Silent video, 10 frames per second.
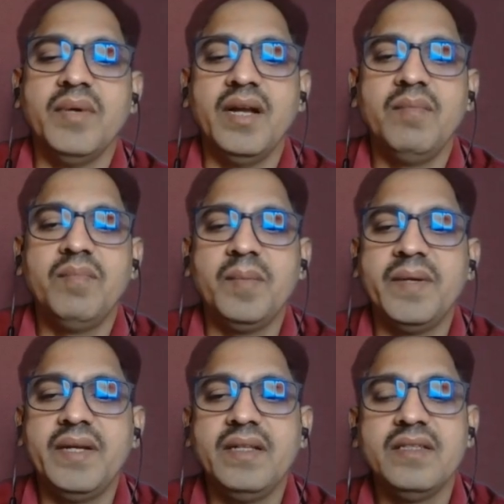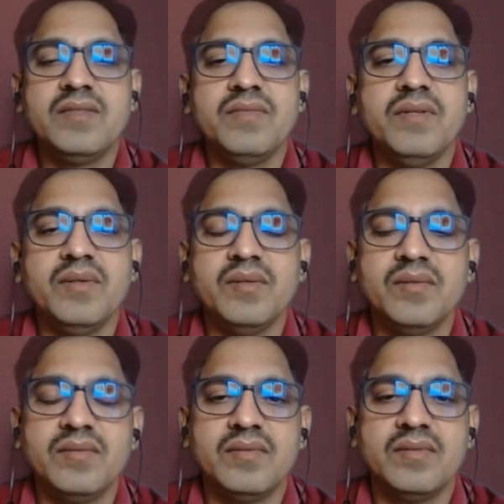Behind preparing this
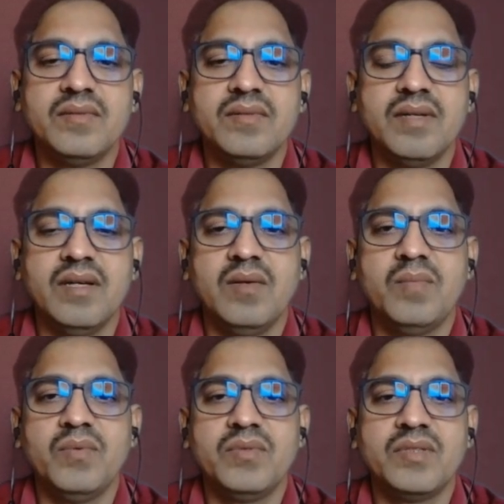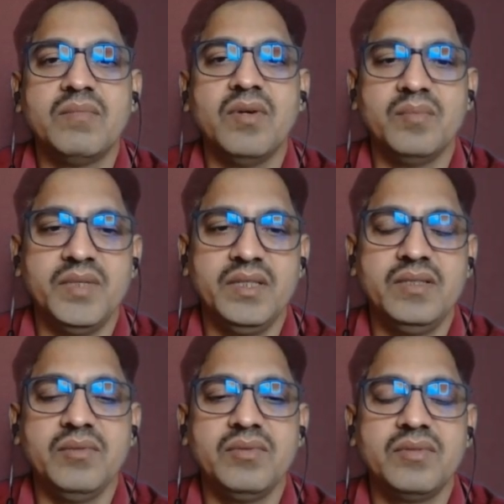video, I have put some
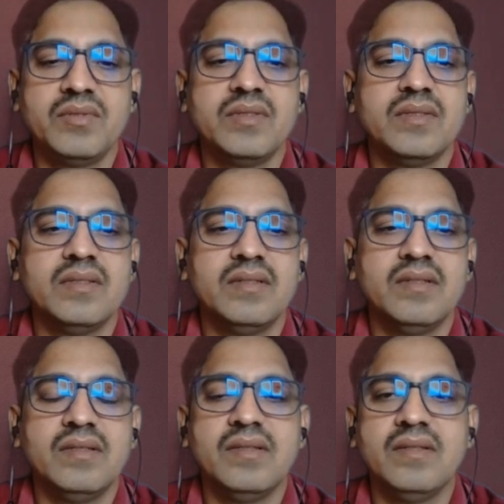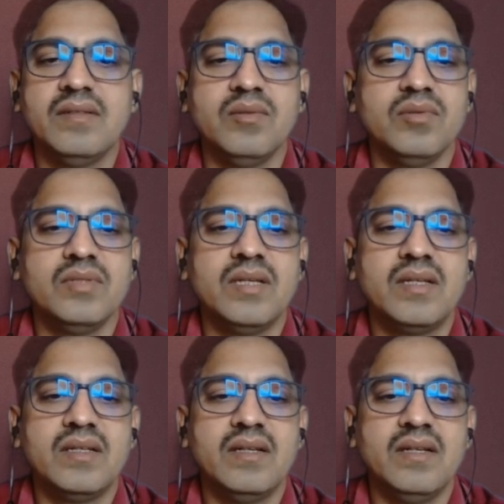objectives. Those
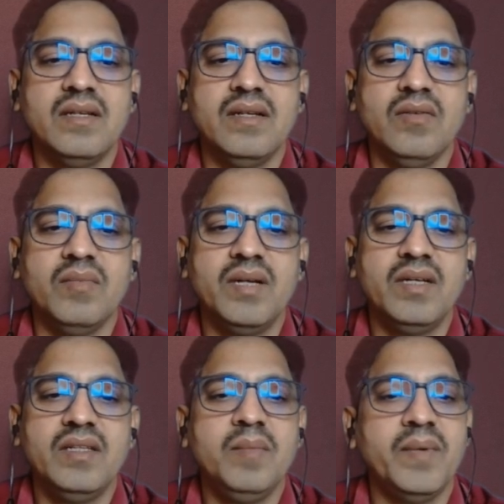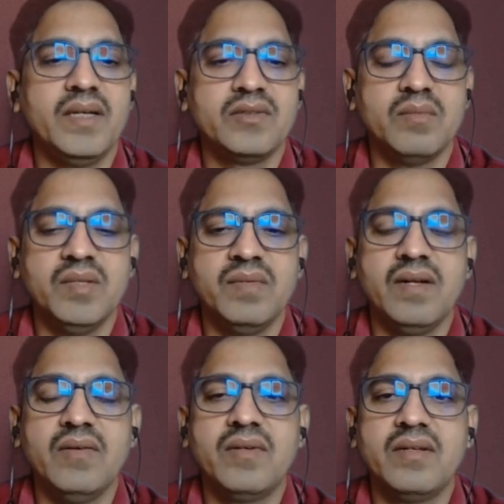are enumerate the parts of the
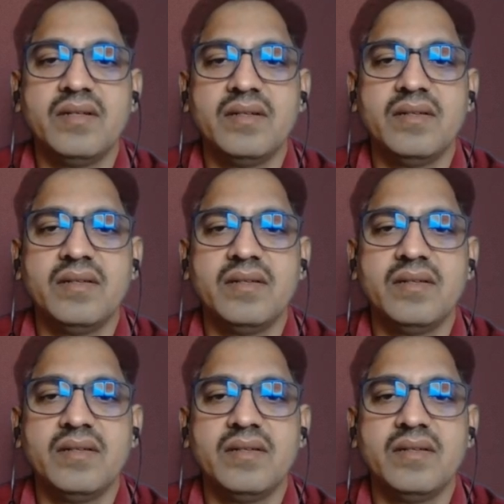flower,